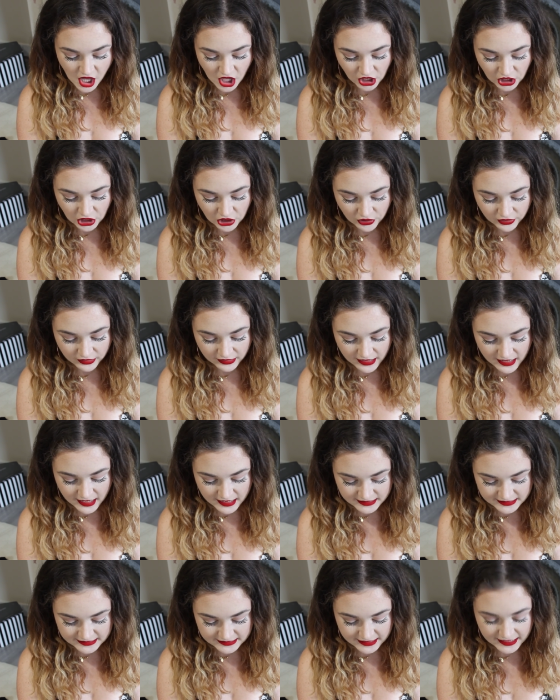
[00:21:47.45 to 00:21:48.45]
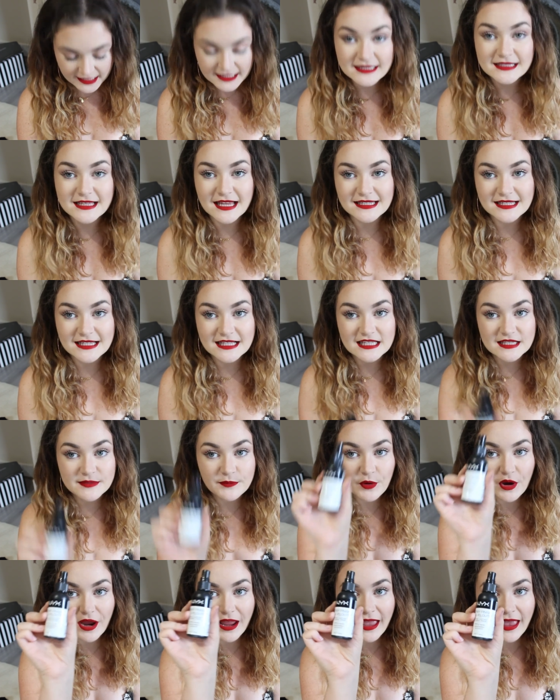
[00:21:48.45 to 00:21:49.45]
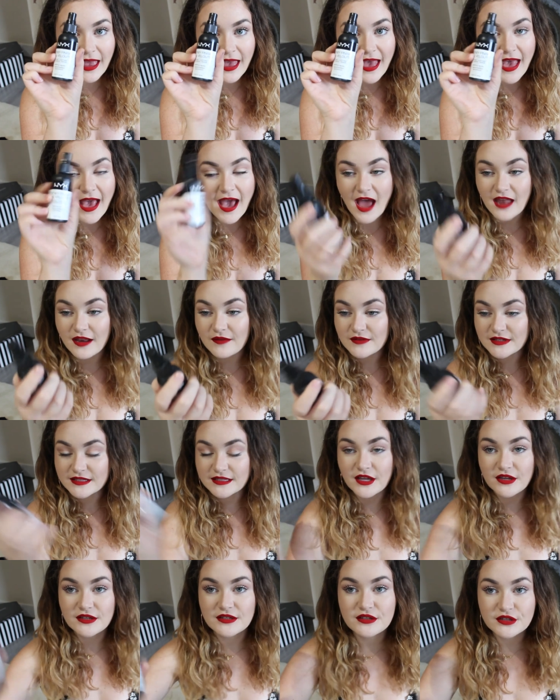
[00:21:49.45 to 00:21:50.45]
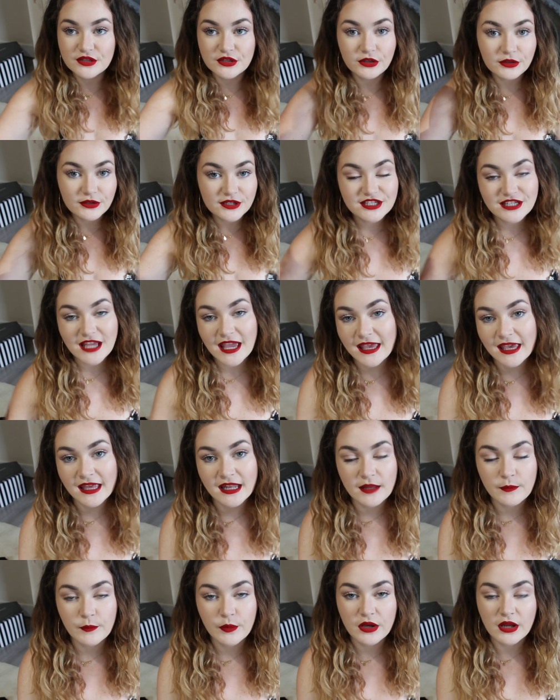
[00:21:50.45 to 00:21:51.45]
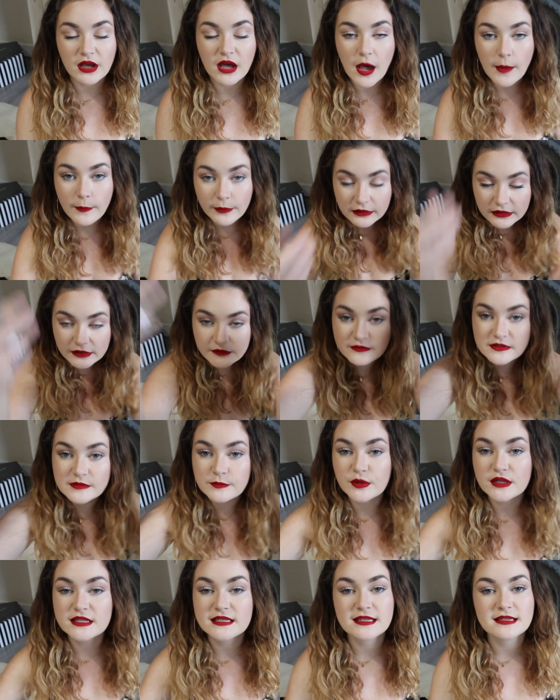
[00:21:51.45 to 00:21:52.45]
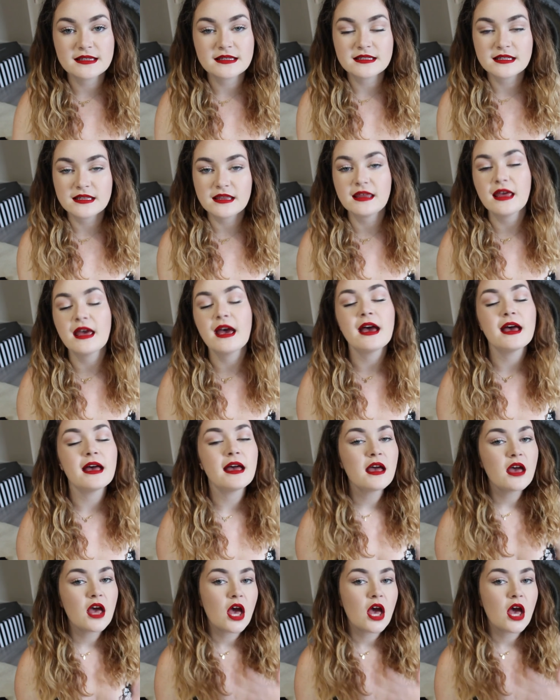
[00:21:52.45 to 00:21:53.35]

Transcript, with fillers: long lasting setting spray and I'm just going to shake it and put a couple of spritzes into the air